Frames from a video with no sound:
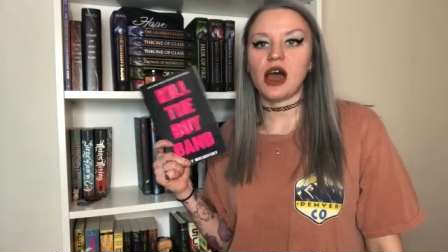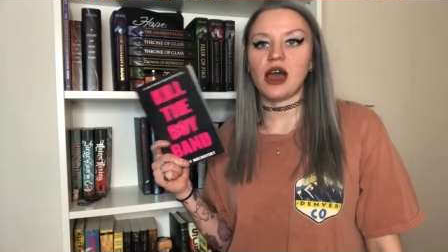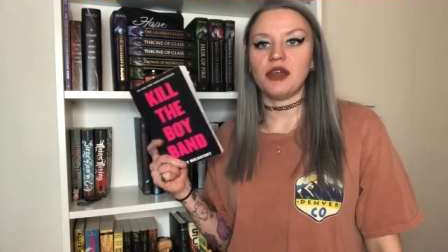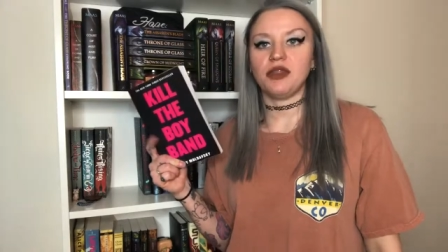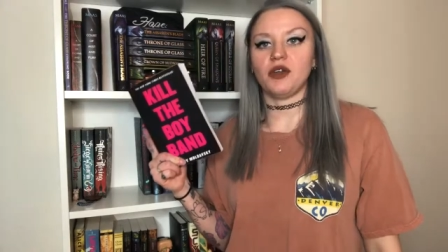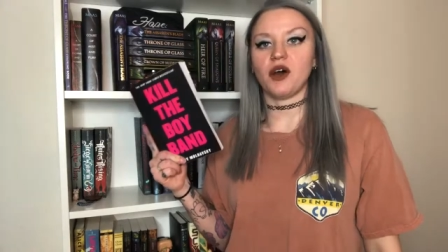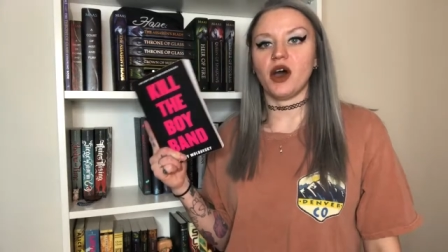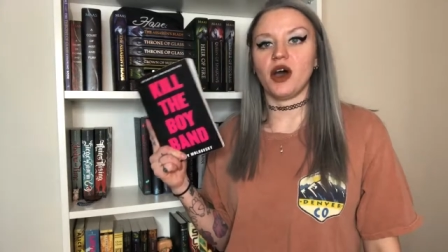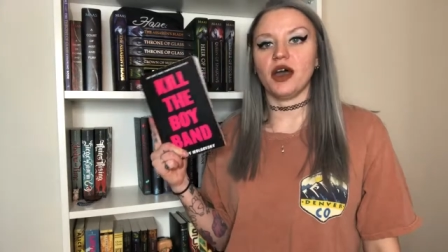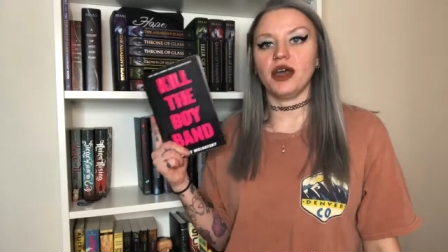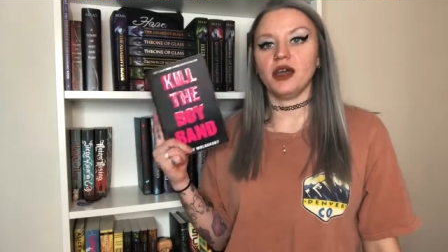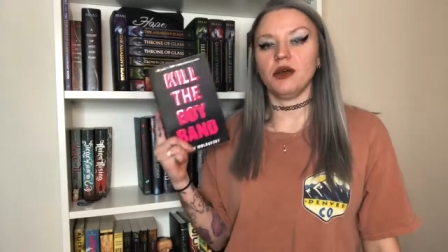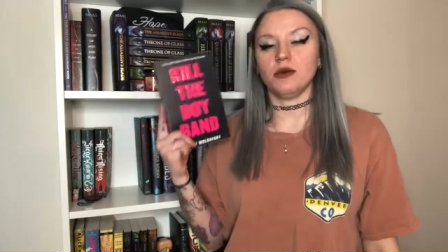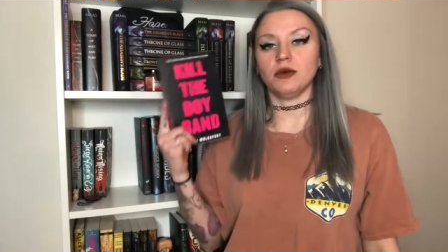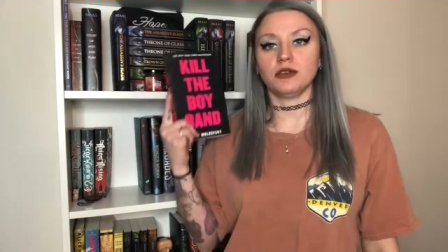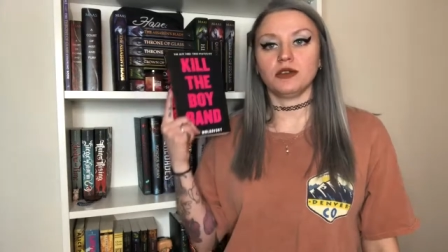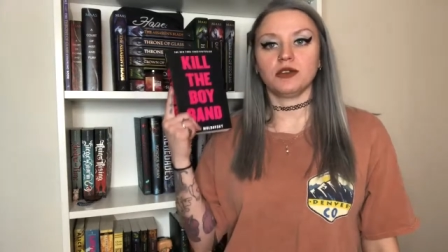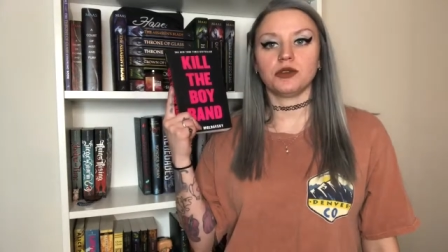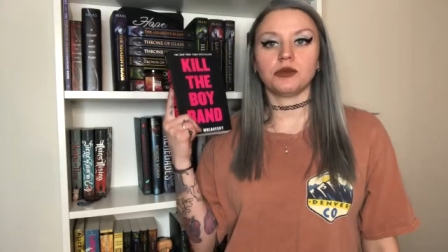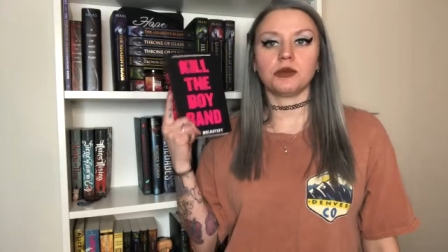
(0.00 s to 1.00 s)
I thought it
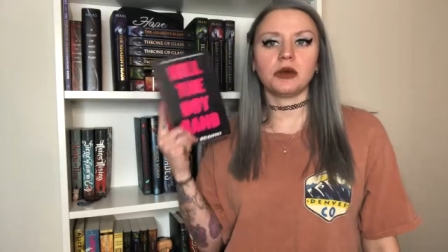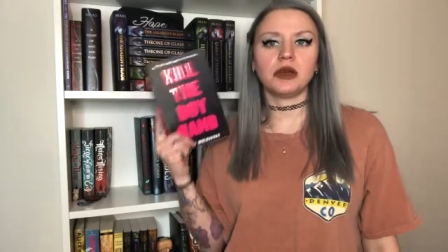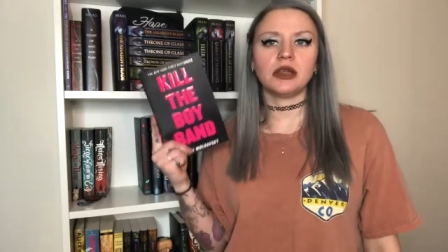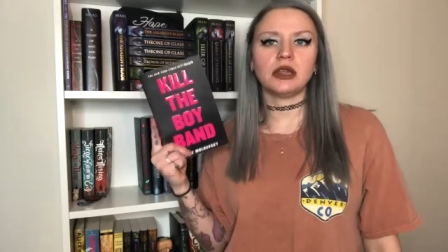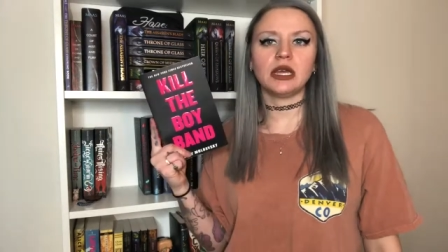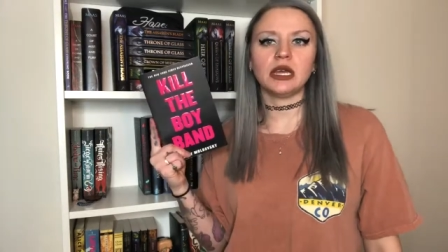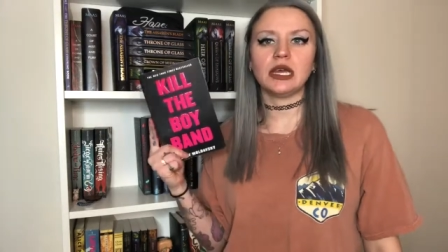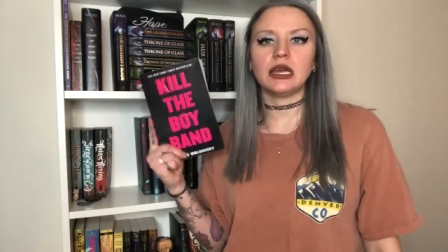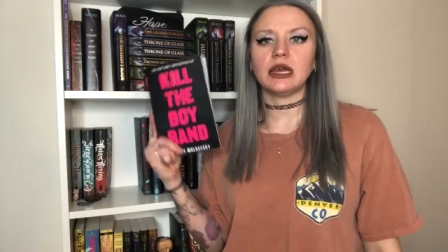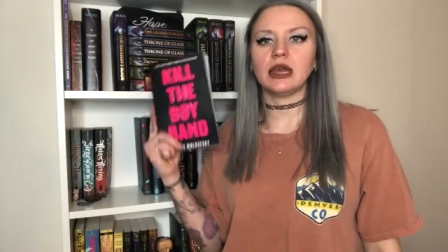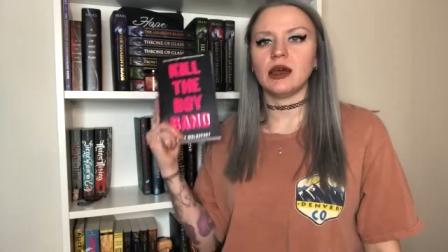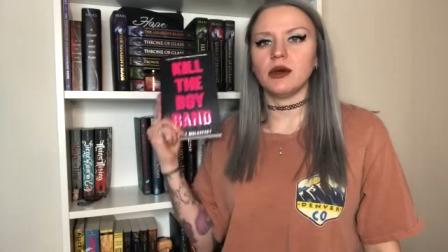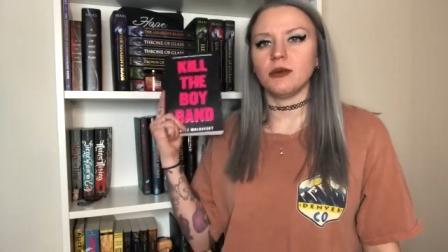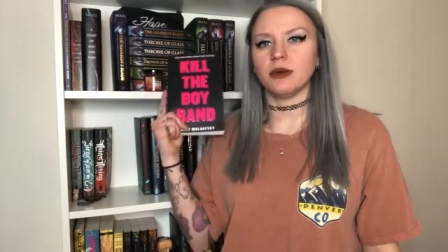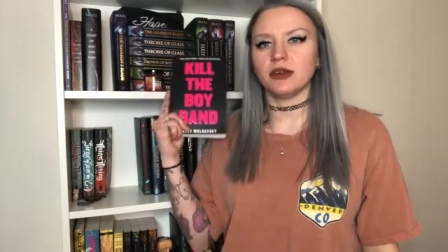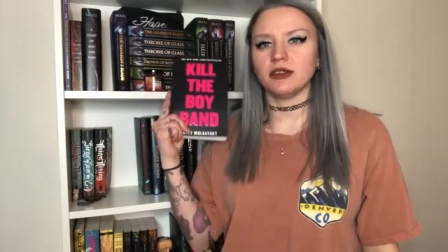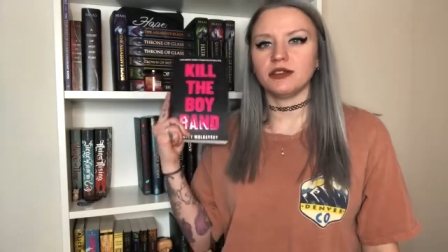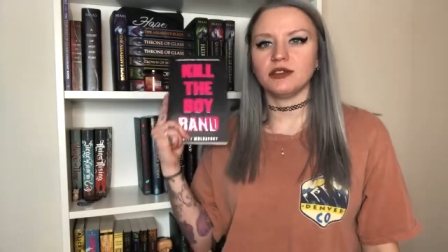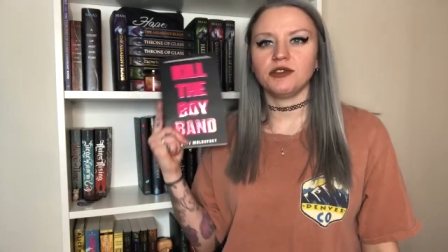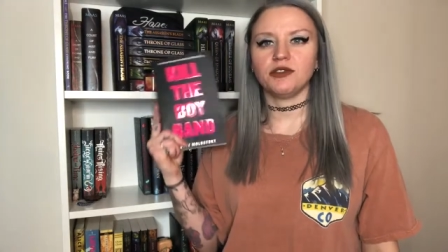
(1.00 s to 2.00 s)
was thrilling, it
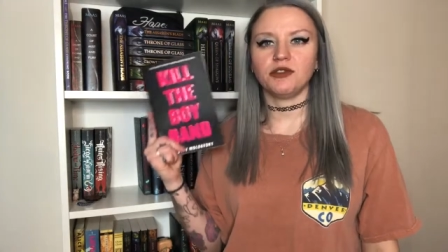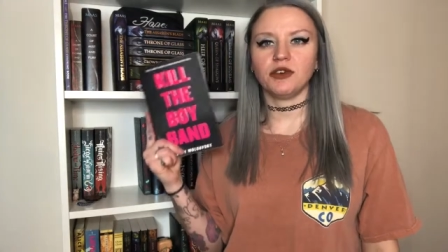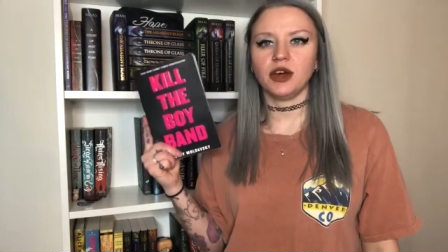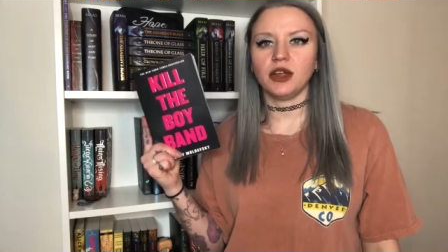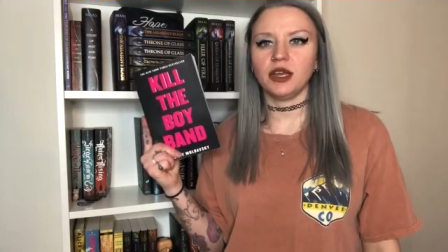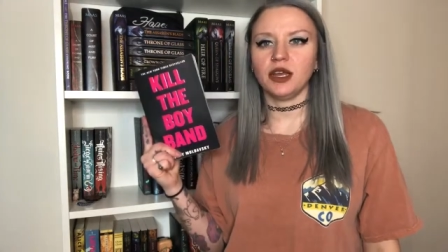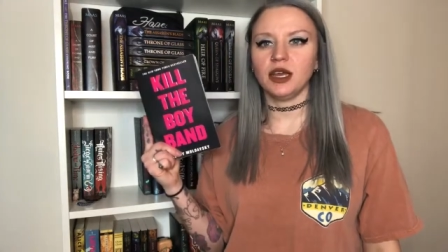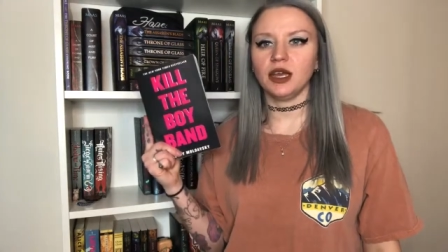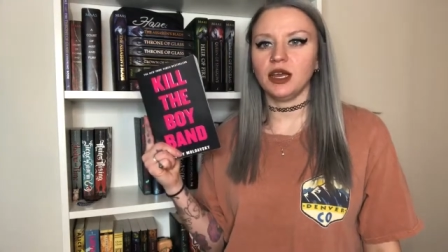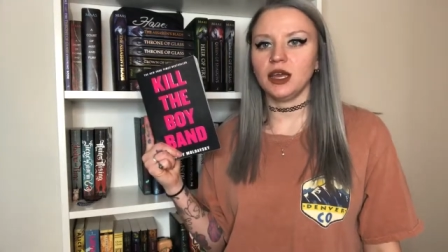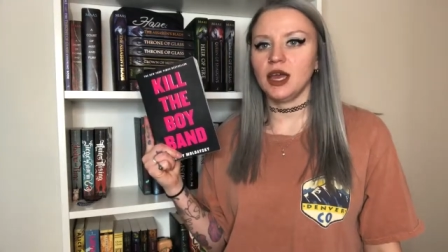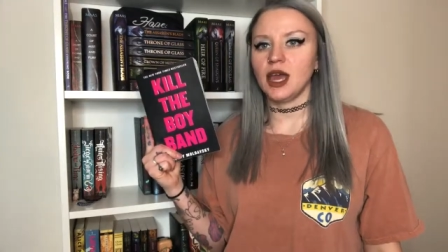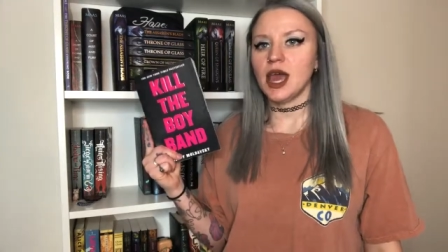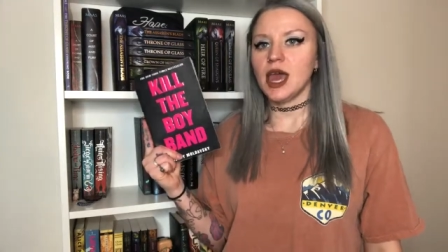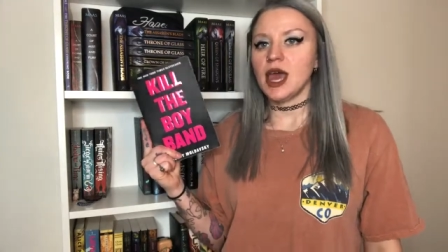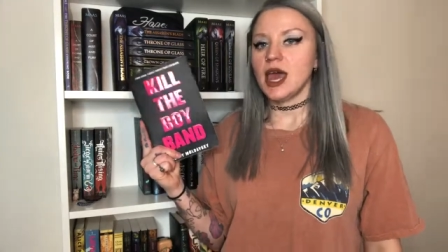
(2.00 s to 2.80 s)
was funny.